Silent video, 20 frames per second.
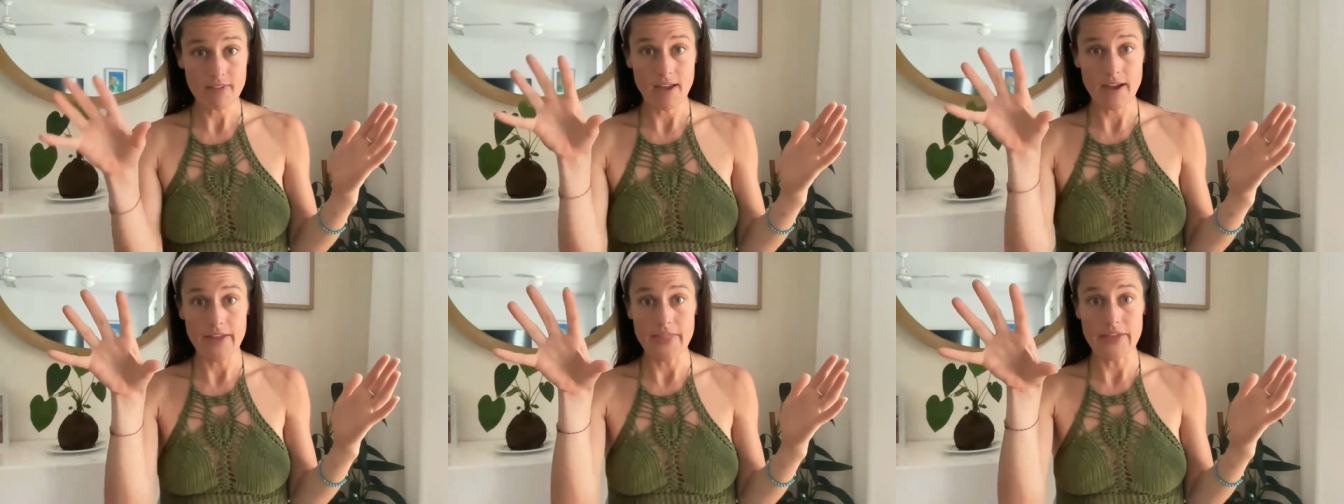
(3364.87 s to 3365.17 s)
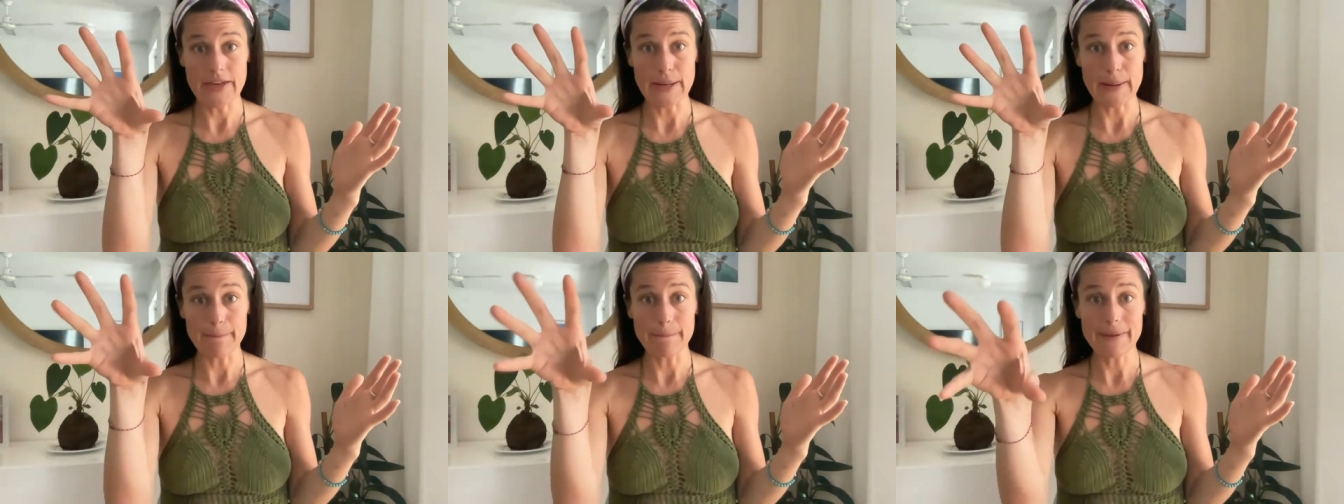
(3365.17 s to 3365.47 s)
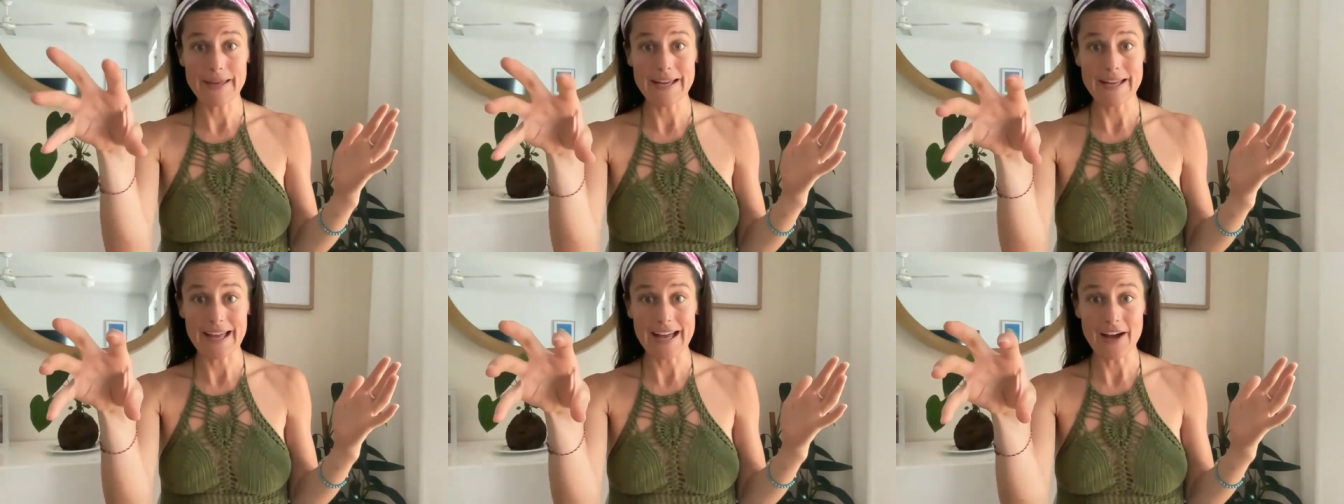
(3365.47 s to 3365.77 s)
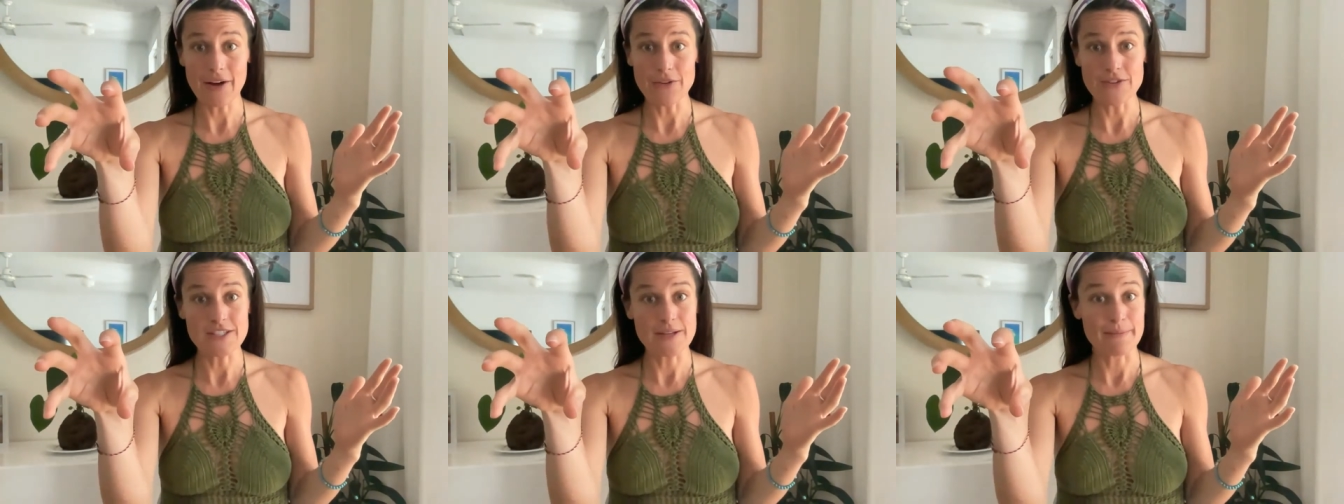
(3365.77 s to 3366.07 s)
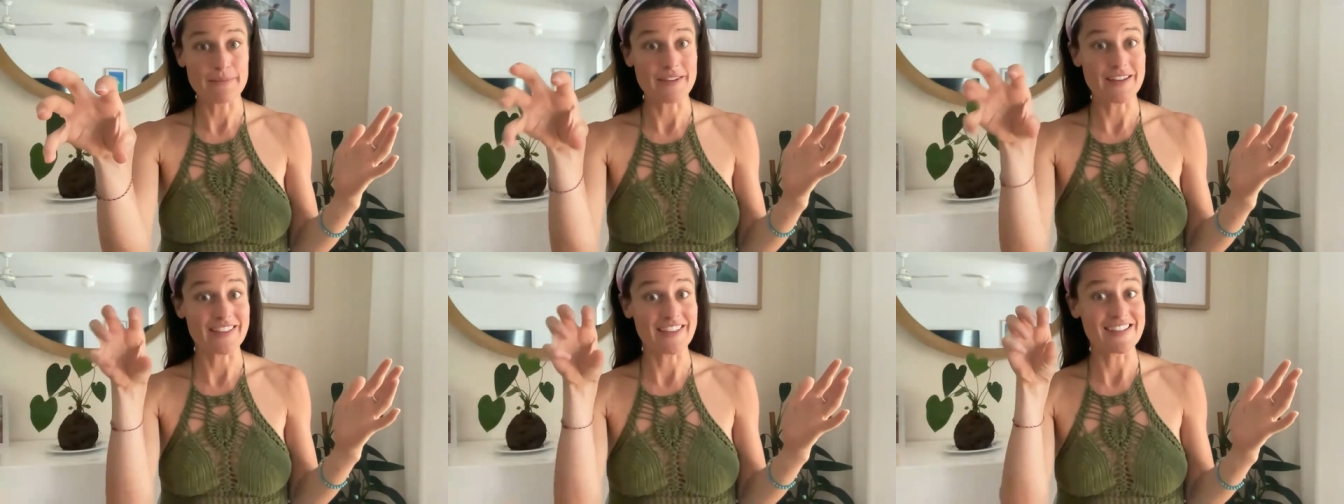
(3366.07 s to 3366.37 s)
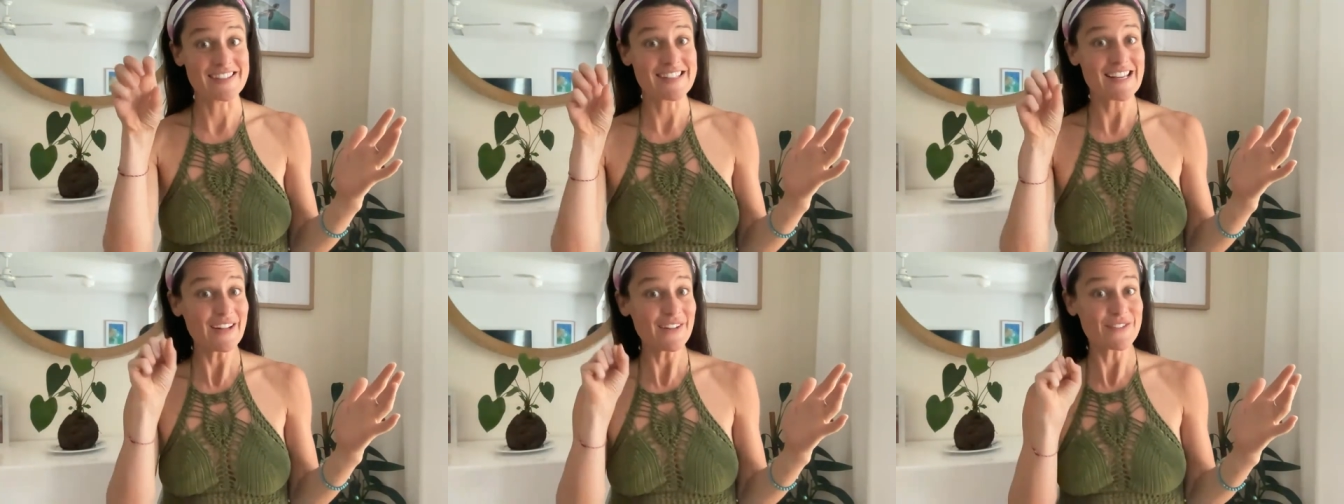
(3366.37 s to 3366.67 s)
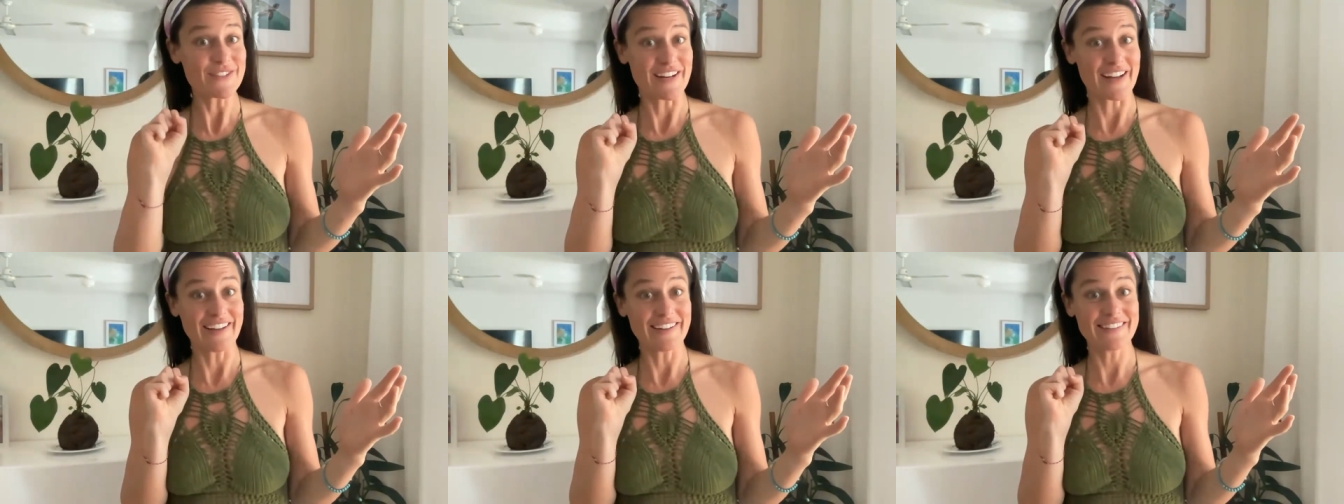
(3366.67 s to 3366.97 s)
and then I pick out something that
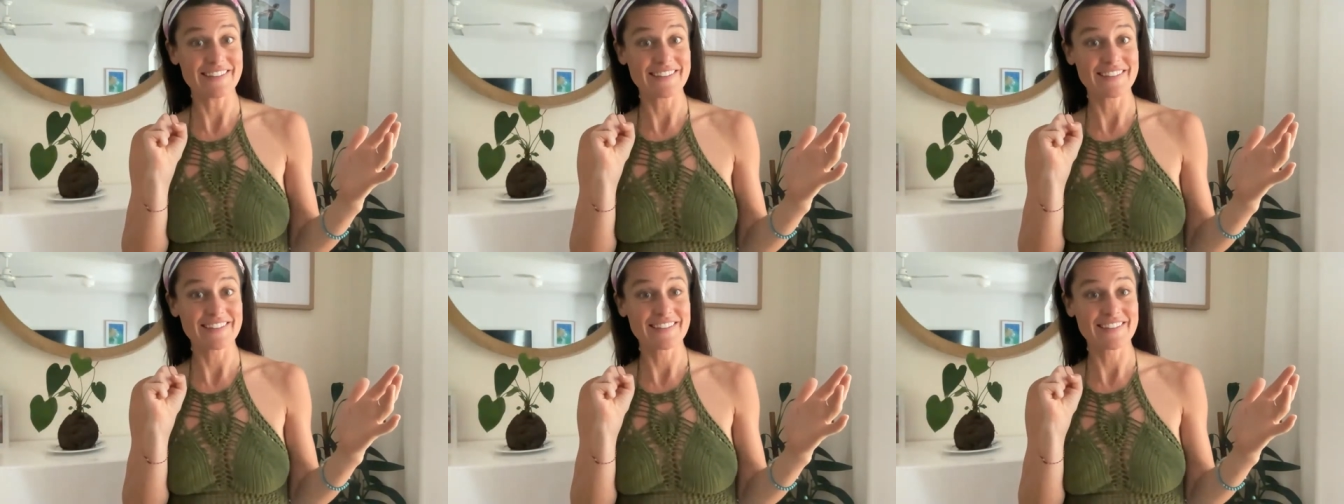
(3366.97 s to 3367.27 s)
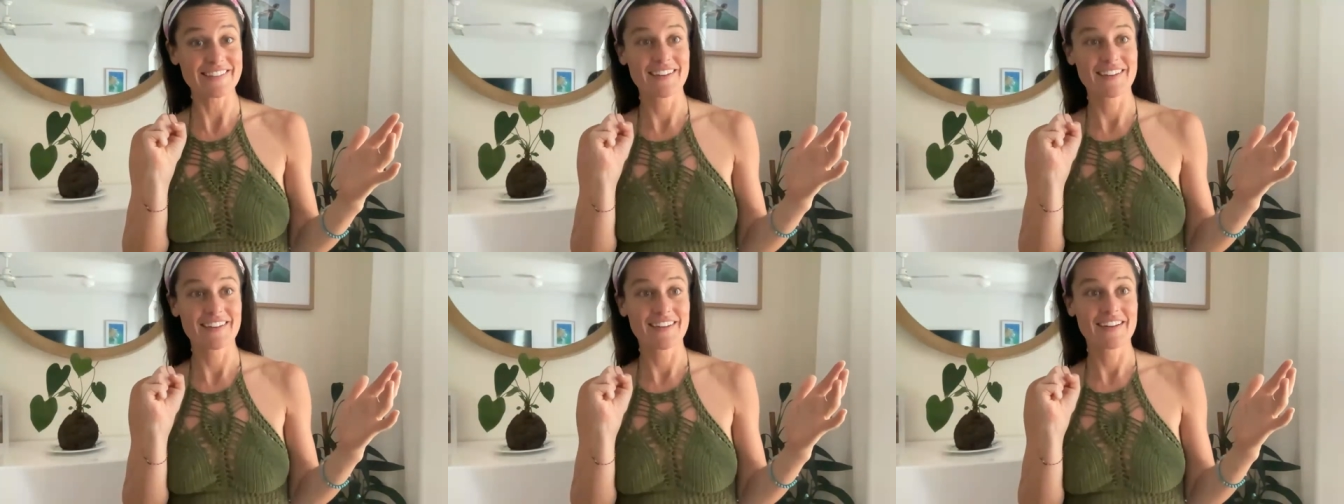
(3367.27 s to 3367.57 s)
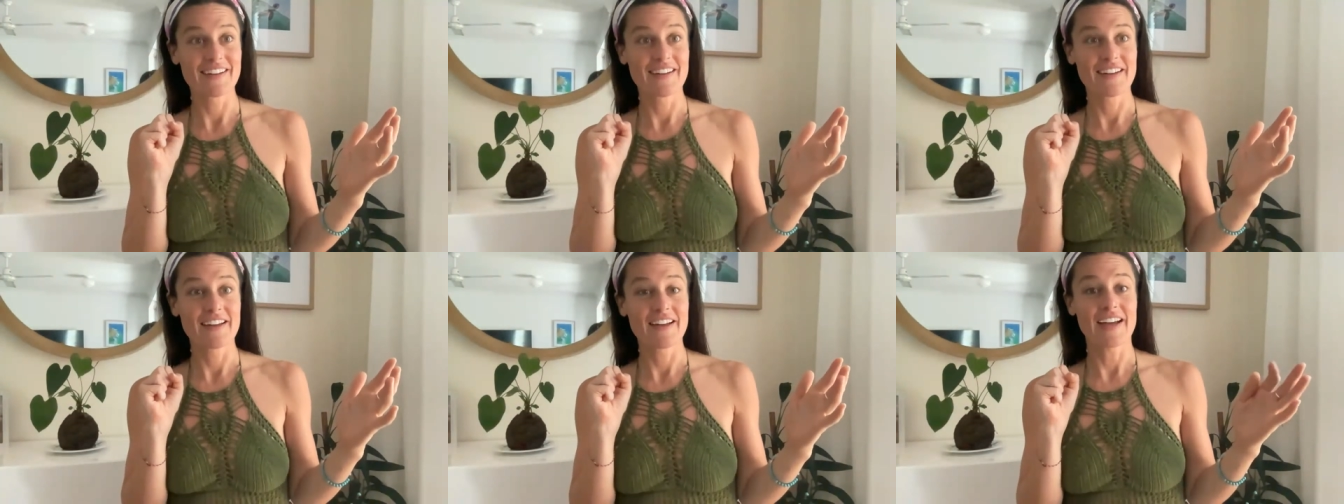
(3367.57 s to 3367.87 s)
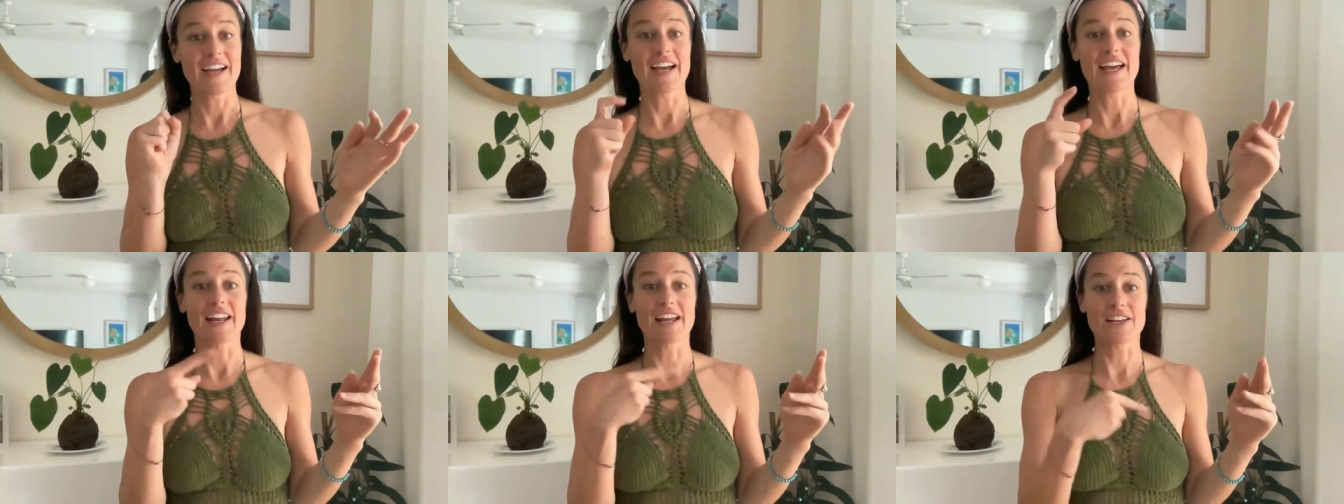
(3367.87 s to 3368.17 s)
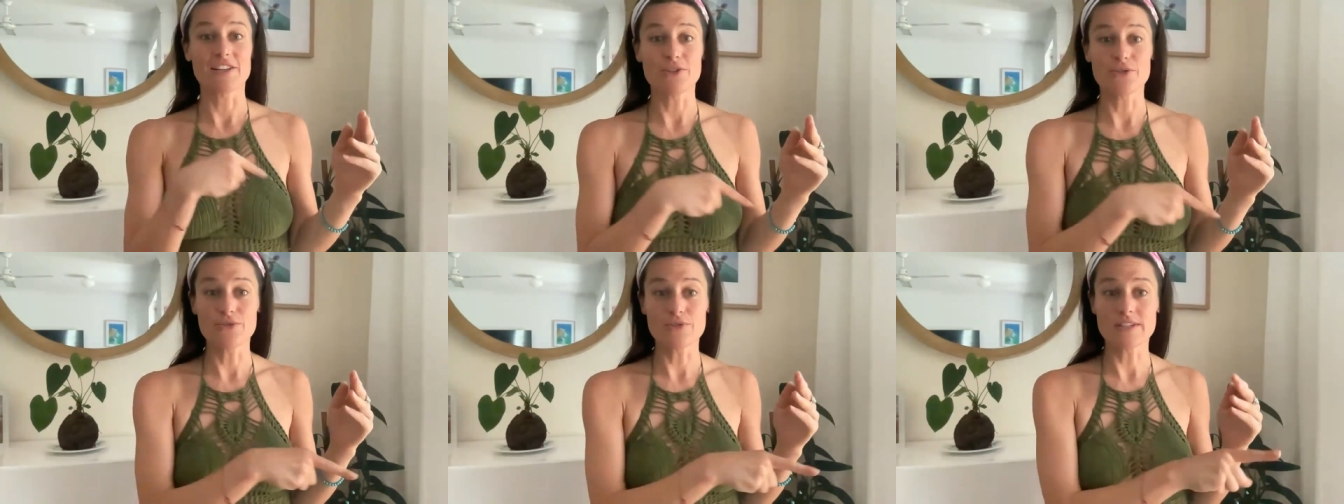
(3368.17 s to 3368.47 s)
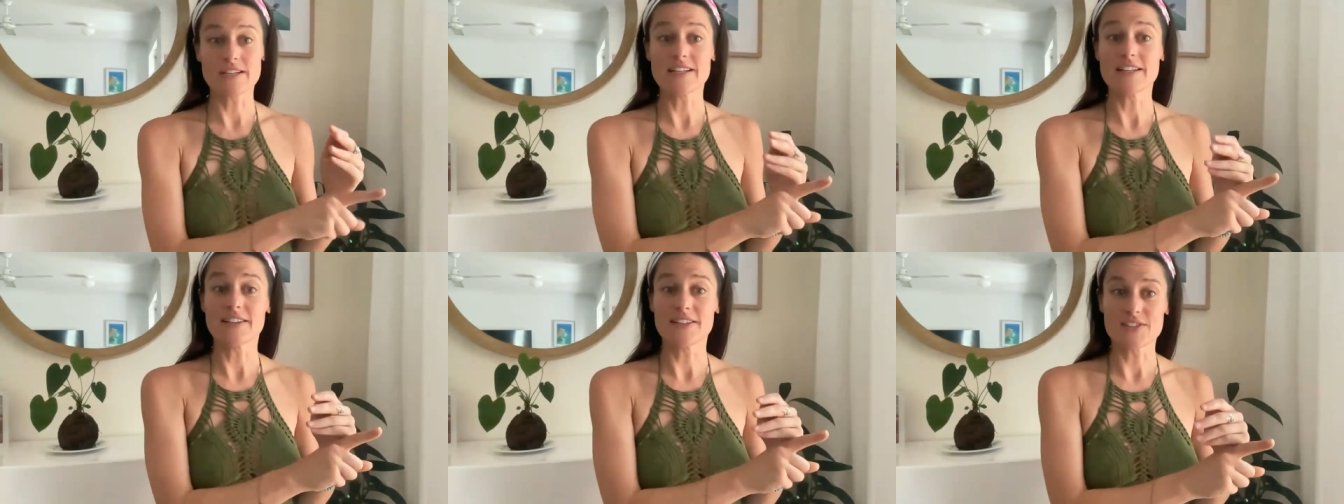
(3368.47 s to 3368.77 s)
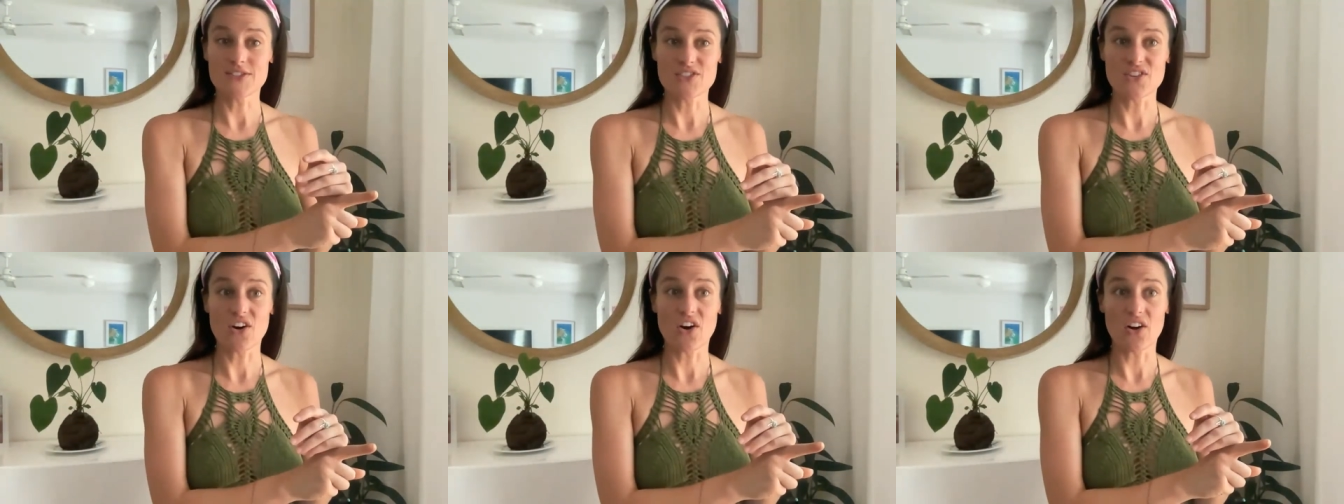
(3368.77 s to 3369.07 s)
sounds nice, and I use it in the
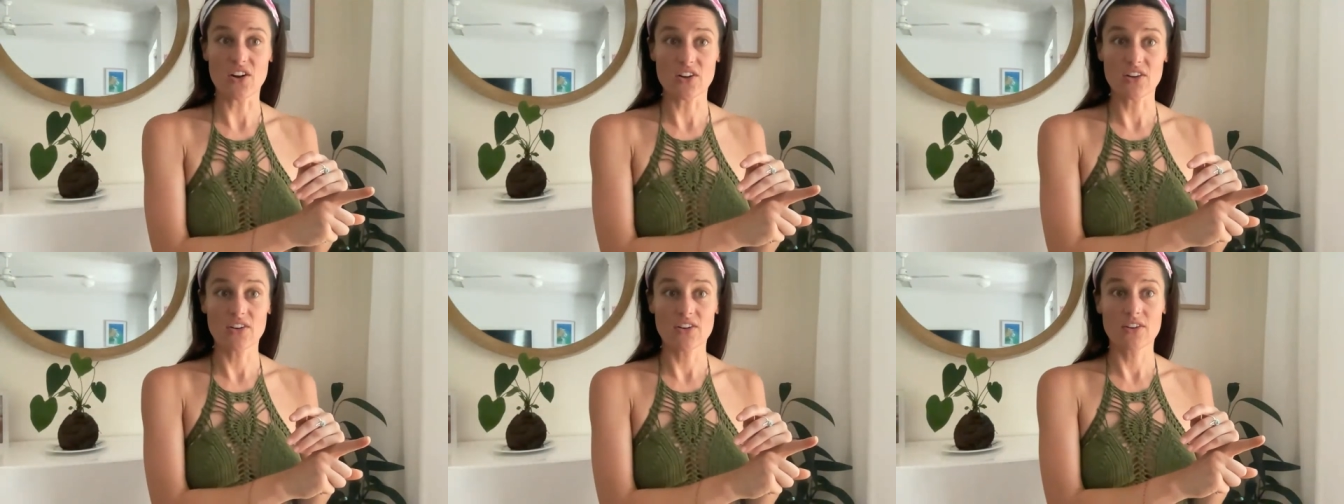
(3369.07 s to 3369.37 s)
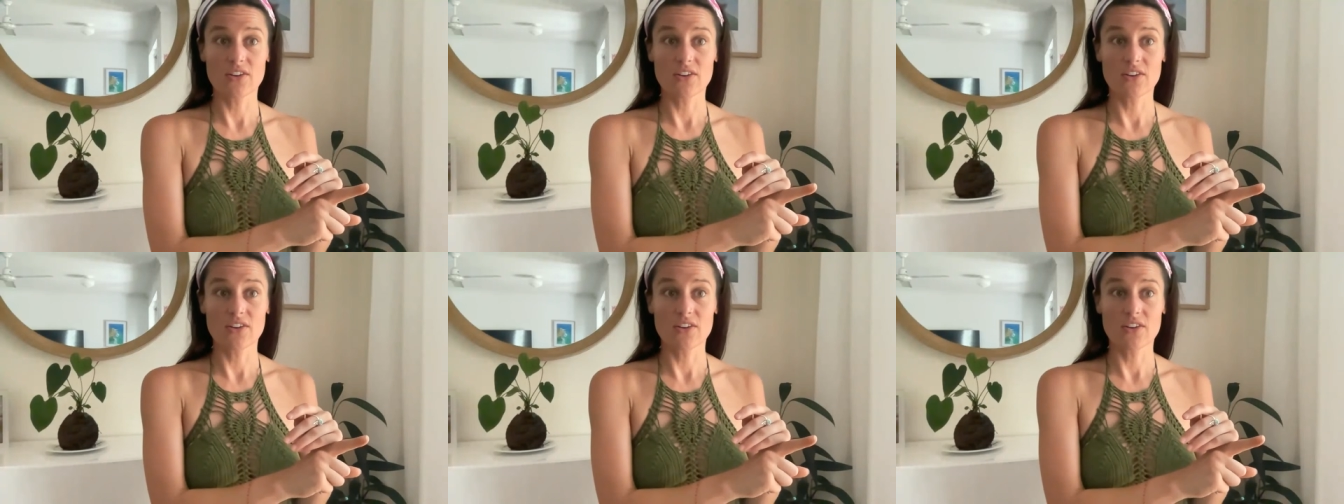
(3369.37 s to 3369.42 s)
song.